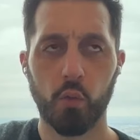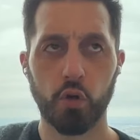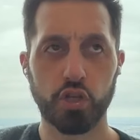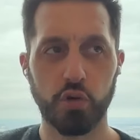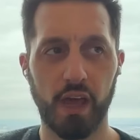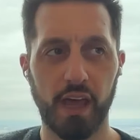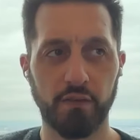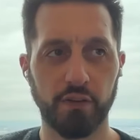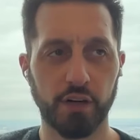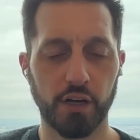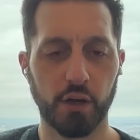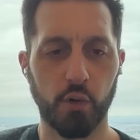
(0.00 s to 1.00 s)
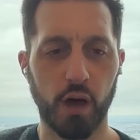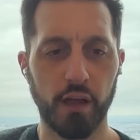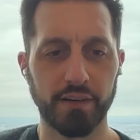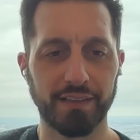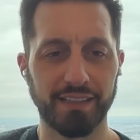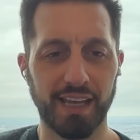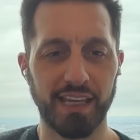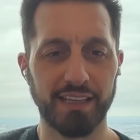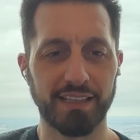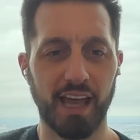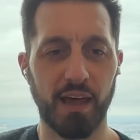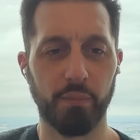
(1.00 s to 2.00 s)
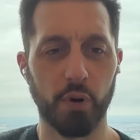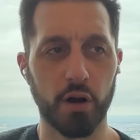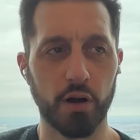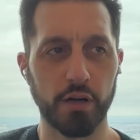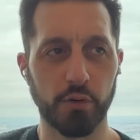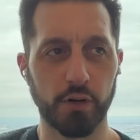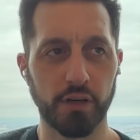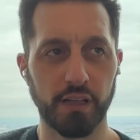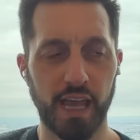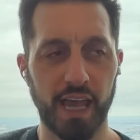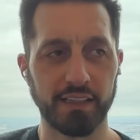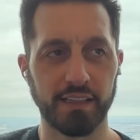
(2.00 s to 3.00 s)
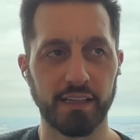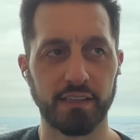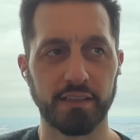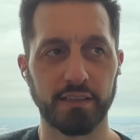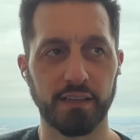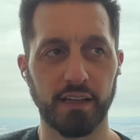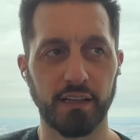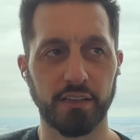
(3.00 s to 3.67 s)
Would you ever acquire stakes at par in order to access uh,